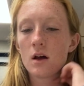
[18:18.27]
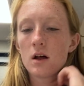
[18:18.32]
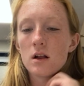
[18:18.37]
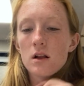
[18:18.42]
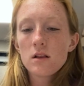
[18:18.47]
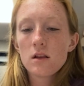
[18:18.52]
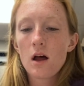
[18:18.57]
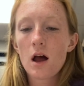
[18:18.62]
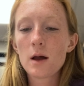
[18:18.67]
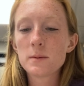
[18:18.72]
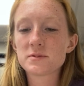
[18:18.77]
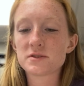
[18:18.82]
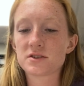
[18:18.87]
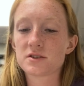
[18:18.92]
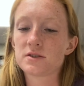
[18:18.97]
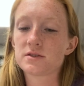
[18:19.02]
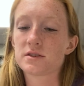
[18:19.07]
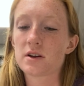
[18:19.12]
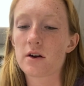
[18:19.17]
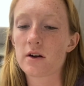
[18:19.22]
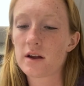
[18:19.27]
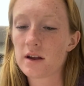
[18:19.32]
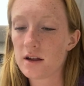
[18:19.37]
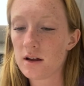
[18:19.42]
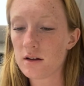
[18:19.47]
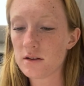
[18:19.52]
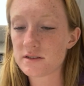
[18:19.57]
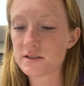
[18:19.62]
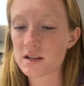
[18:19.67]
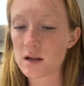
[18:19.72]
Lobsters are
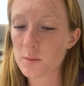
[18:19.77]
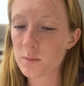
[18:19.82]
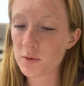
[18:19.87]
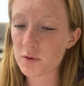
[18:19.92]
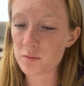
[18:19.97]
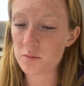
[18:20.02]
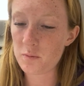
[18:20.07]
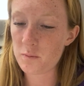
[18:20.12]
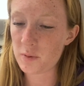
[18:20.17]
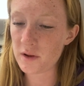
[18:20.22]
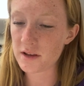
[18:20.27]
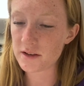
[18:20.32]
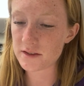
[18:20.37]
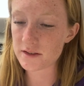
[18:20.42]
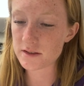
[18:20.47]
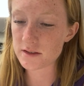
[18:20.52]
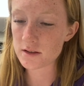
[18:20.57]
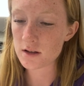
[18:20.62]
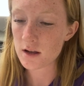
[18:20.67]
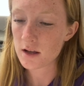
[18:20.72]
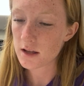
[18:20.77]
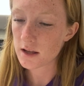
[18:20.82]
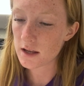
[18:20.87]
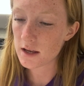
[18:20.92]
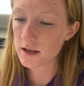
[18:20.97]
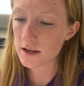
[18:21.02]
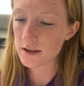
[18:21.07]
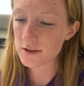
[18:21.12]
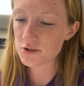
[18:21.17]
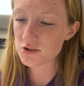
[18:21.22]
ill-tempered beasts,
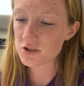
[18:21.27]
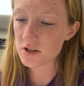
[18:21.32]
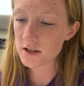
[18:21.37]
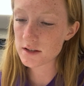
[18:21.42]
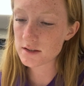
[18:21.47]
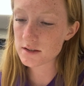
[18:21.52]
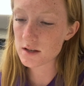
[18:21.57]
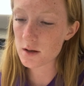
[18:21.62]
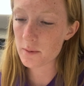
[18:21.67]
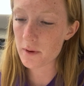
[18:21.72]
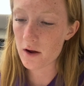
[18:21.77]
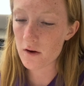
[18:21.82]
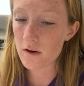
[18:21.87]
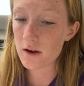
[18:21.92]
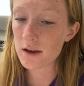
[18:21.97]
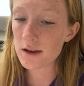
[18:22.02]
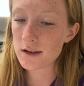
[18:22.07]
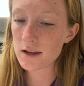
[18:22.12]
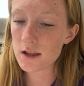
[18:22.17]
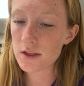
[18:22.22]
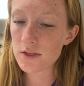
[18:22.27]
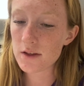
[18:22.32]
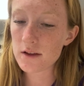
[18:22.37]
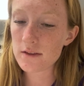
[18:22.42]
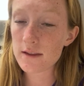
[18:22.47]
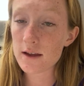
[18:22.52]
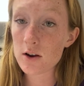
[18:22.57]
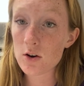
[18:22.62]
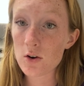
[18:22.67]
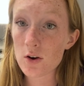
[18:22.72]
eating just about
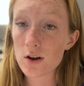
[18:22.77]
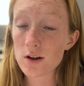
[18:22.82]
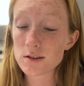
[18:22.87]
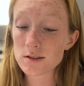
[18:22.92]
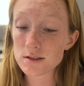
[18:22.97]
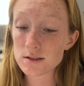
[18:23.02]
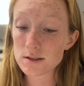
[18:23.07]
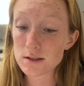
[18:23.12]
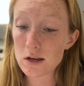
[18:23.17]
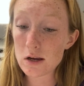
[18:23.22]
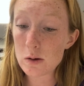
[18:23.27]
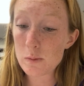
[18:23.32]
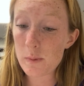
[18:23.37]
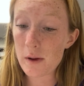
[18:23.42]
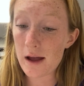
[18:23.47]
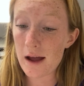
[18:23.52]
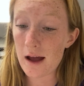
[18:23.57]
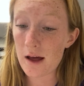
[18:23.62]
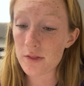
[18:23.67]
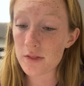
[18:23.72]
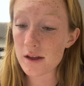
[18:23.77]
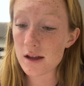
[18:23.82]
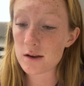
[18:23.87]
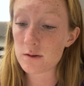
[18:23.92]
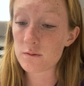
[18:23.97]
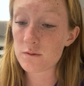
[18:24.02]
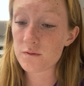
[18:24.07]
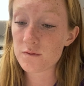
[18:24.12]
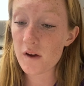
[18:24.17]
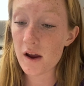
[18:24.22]
anything that crosses their path
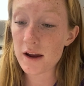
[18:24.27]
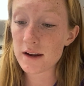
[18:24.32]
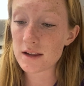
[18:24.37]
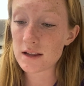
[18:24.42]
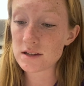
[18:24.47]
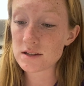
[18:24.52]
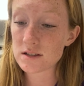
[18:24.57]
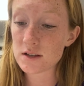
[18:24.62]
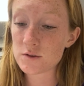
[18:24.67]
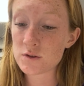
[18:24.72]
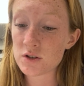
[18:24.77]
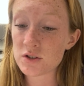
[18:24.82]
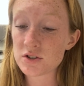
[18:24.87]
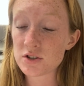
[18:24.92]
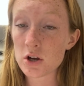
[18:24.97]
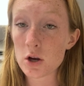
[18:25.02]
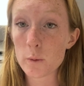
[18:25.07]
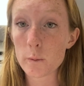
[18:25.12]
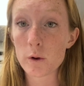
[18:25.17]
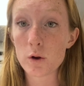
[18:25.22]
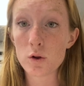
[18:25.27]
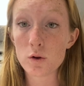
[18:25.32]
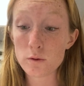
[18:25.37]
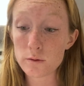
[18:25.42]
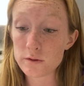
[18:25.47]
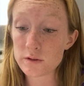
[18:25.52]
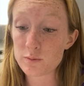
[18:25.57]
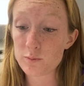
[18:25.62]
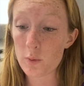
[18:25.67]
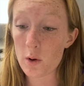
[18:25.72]
and fighting to determine
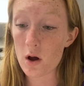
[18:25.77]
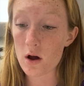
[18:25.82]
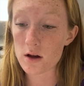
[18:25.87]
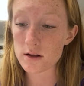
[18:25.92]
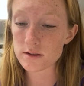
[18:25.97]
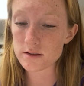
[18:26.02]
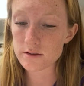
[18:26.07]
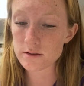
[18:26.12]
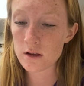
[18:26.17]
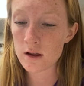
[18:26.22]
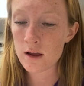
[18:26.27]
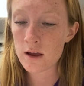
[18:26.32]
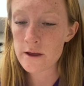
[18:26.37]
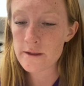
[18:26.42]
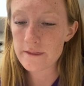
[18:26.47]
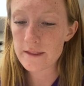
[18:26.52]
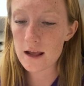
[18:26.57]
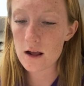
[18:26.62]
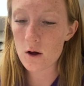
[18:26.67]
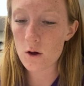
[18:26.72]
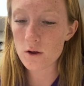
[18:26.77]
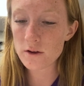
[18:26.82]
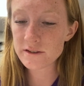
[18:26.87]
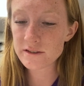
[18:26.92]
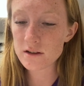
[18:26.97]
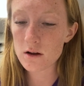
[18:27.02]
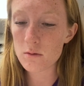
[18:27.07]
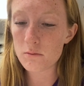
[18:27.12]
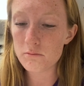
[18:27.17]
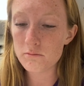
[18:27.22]
who's boss. They
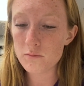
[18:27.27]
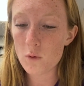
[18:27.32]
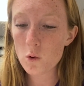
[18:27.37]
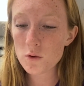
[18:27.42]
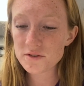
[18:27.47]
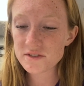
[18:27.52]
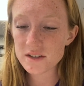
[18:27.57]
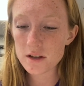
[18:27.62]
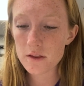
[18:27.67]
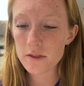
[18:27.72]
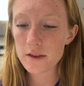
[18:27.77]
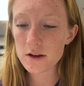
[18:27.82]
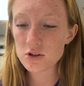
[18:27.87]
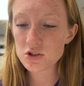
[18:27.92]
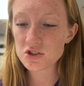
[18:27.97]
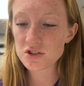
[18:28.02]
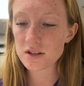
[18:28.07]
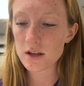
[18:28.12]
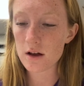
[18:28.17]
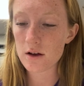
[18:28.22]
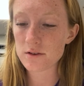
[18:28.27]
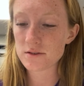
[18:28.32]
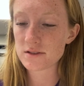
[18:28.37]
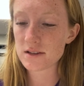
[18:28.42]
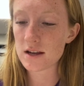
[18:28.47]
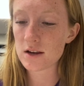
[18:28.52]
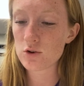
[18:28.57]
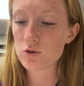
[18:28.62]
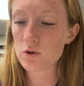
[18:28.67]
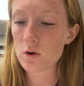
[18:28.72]
also molt their shells
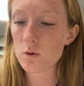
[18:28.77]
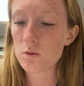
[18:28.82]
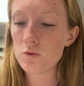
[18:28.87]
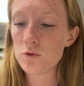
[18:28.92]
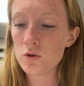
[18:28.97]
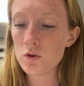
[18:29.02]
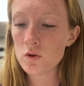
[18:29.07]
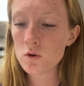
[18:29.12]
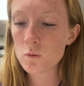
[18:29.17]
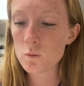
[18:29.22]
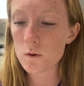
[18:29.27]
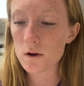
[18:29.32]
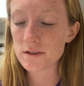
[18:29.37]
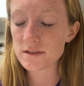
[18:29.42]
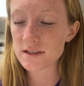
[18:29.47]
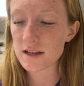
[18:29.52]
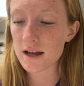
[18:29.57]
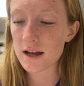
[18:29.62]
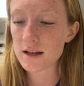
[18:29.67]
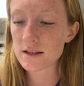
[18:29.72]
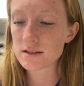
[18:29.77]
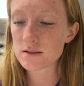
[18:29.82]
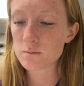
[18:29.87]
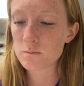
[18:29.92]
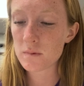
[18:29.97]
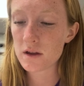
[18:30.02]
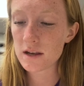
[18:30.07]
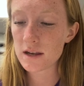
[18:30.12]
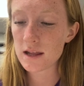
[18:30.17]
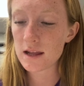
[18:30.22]
and grow new ones as
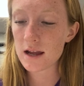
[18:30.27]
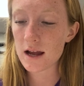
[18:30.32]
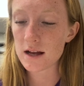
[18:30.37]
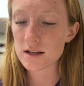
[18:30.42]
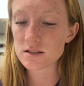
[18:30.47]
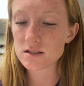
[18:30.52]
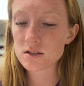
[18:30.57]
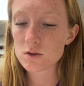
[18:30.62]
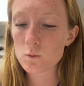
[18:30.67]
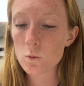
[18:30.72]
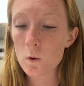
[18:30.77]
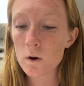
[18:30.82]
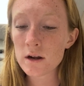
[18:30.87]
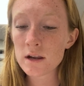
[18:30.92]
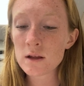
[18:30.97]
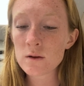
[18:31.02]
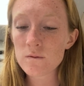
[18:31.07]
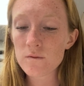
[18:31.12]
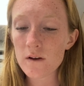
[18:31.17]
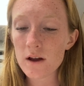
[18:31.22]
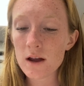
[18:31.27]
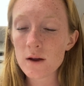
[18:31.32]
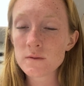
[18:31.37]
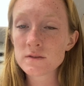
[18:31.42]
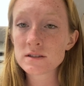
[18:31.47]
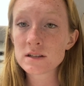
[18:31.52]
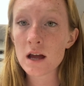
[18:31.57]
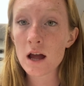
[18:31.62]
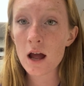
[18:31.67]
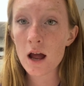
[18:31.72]
many as
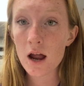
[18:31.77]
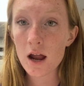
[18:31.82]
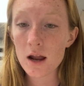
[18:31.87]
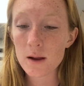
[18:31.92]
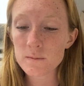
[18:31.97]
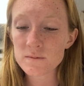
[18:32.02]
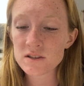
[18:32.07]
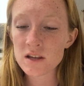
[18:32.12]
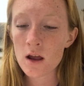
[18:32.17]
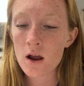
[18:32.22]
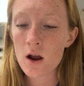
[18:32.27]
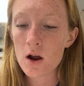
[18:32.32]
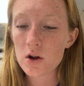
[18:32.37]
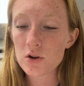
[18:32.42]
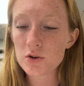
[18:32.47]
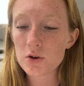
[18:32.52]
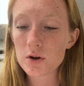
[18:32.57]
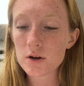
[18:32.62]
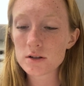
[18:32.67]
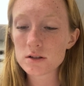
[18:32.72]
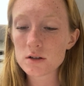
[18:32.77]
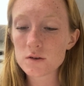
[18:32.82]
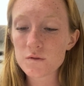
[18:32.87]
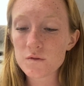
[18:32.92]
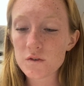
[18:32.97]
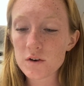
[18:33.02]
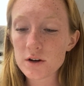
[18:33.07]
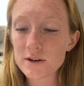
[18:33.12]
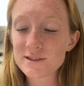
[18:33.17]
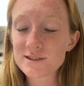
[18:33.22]
25 times during the
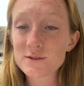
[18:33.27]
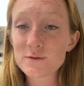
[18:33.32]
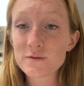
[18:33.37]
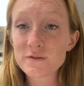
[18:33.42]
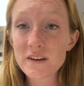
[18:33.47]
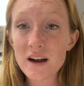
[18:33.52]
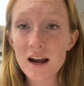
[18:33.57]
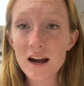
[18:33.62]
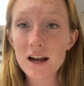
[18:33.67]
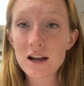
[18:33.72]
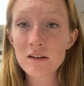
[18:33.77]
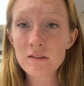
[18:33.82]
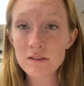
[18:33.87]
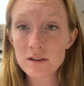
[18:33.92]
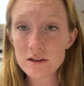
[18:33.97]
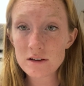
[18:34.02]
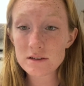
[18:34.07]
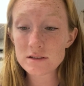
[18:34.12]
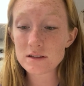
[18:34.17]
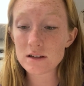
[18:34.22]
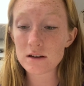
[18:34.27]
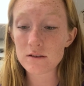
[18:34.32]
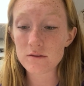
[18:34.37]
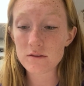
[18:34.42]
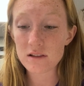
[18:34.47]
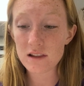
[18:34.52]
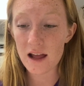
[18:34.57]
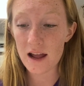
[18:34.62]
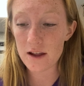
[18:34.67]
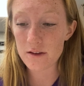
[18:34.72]
first 5 years of
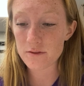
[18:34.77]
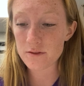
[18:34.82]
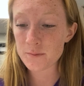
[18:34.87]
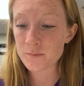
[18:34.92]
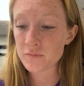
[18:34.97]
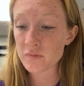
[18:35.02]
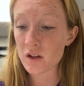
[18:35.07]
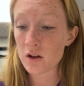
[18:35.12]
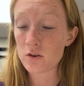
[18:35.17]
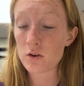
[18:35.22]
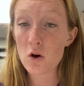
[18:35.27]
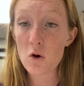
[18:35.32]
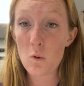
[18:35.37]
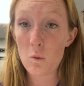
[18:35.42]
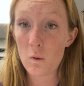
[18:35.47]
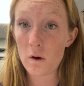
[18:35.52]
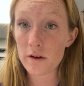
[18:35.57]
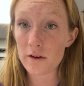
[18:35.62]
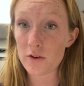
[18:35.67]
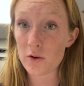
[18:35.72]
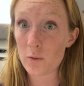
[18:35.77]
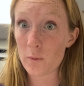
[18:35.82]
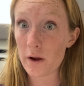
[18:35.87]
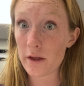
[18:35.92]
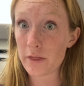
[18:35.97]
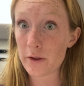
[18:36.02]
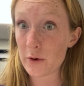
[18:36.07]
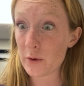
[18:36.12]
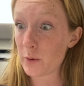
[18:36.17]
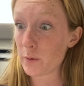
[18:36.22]
life. No wonder
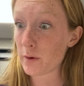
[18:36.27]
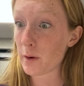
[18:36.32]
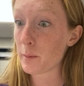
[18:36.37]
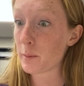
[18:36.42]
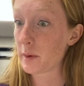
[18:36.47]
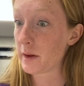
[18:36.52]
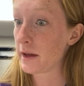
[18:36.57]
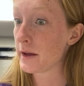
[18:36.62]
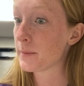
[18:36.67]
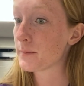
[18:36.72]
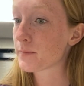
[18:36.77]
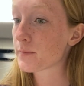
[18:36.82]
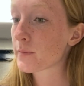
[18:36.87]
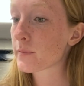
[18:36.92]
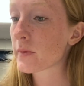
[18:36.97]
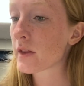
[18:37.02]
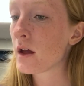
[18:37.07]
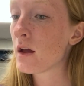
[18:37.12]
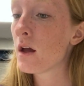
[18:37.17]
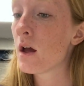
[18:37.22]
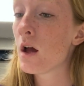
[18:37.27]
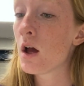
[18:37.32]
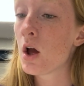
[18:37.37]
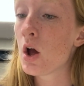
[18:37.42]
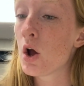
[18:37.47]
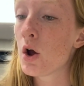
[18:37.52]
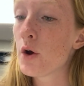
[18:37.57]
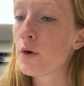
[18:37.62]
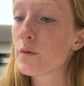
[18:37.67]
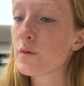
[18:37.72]
why they're grumpy.
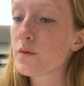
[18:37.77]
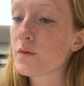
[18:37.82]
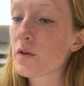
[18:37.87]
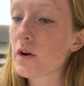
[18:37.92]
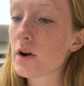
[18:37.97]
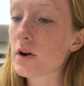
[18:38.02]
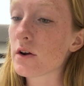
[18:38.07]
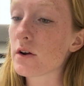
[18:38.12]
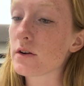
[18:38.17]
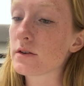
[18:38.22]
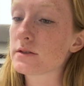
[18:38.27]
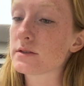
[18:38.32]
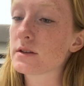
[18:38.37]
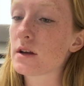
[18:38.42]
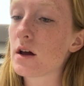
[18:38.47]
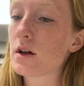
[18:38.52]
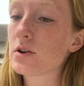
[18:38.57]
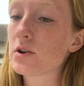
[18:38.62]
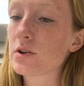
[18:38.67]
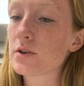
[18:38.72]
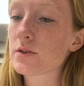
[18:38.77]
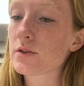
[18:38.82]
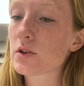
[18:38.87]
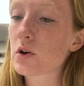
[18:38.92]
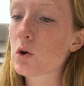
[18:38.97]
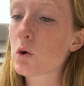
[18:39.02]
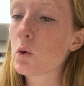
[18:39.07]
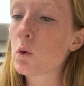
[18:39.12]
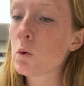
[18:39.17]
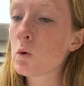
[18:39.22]
Ferns. Under the
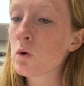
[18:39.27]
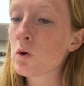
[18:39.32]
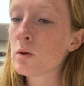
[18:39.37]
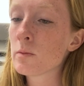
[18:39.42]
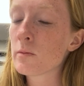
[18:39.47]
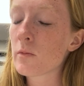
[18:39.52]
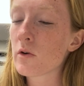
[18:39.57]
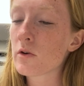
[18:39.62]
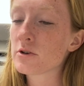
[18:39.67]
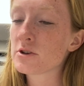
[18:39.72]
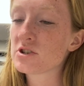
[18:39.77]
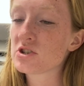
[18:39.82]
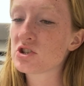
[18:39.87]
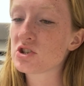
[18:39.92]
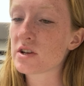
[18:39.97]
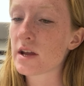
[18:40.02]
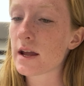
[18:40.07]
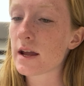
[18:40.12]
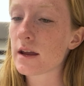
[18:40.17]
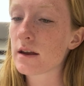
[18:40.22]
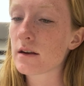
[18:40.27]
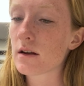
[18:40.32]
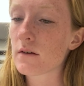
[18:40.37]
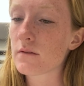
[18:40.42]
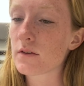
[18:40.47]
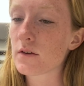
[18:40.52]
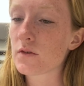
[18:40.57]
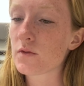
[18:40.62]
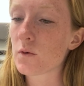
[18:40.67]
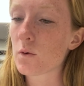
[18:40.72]
cool, moist shade
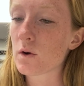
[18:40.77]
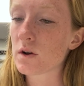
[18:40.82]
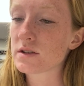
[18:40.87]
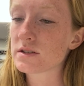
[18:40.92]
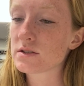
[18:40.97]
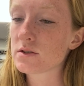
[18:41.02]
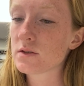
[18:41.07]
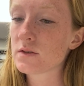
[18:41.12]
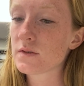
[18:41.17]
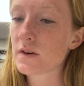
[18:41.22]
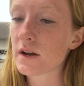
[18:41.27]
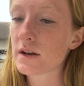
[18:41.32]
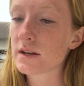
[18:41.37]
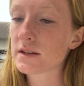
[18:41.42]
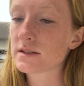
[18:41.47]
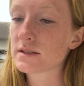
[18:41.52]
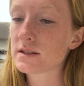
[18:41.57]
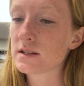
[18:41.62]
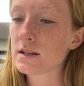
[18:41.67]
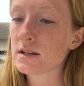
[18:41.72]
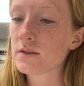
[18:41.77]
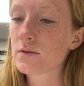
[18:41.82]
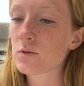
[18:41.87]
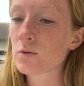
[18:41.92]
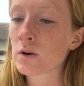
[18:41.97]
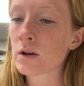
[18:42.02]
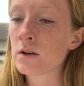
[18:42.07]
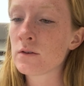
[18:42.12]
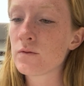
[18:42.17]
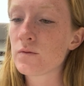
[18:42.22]
of the forest, you'll find a sea of
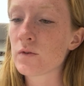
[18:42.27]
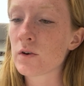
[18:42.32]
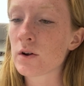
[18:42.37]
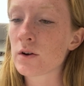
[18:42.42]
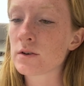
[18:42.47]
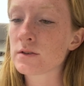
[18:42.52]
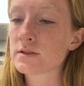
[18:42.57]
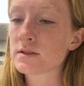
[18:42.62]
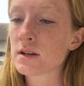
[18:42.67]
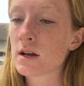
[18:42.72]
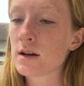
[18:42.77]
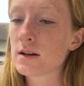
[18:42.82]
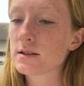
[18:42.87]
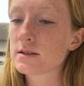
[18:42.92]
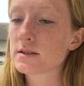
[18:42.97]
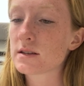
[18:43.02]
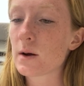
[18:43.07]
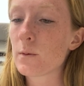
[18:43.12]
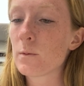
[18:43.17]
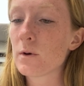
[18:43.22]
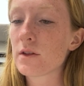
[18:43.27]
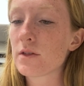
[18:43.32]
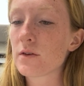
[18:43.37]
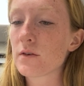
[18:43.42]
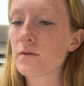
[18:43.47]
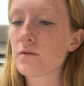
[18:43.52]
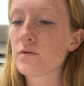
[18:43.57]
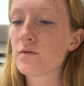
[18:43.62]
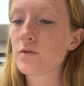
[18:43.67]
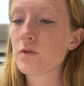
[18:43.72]
green ferns, some with
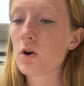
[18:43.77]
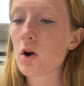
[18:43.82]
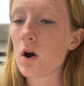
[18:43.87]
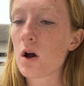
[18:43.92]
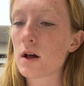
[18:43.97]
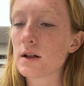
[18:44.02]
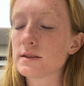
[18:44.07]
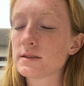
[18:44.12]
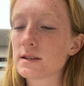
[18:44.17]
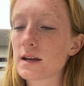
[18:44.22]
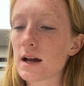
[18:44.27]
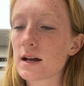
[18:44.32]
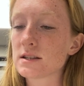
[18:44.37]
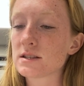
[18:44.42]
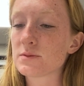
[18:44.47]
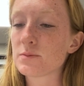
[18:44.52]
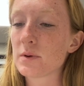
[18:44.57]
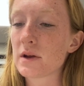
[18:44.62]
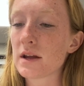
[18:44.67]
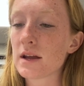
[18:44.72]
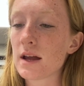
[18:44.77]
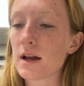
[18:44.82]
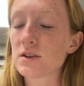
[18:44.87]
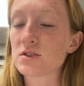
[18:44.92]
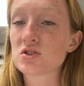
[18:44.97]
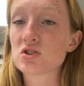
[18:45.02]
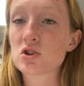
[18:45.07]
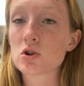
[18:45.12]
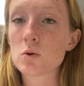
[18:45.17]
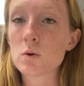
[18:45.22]
fronds as big
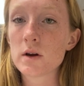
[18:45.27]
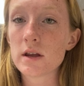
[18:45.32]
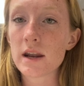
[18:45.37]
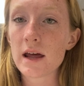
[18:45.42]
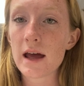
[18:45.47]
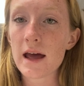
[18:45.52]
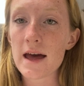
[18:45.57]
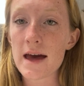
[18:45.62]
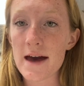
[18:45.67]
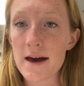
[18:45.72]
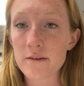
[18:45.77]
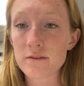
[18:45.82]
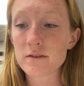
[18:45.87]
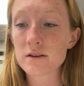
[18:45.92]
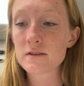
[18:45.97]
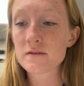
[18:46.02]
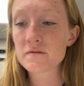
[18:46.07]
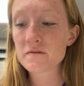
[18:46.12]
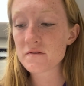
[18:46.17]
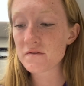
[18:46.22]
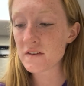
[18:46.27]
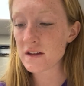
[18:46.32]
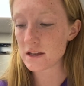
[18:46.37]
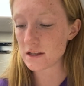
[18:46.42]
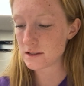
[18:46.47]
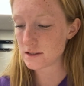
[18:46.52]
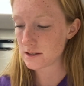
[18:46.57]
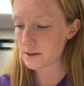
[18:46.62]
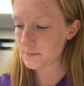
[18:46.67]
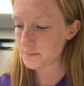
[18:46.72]
as 2.5
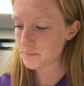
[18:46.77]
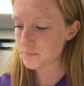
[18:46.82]
feet.